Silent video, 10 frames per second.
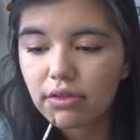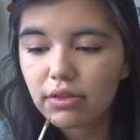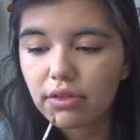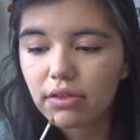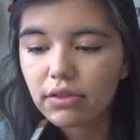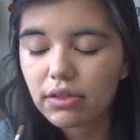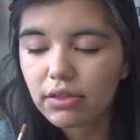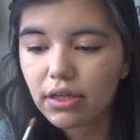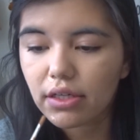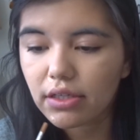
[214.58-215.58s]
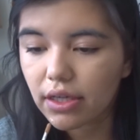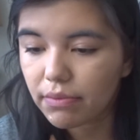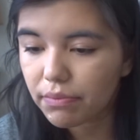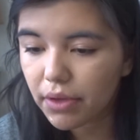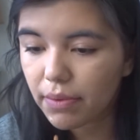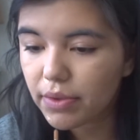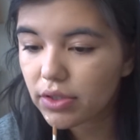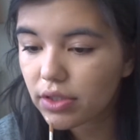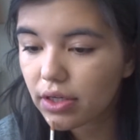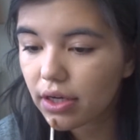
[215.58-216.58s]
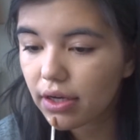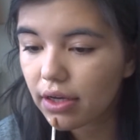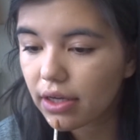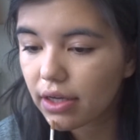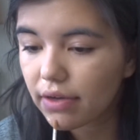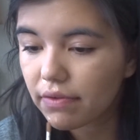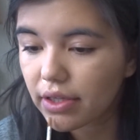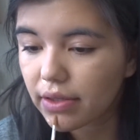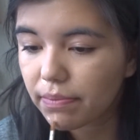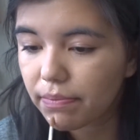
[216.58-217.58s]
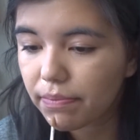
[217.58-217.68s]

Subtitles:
this disgusting blemish that I have that's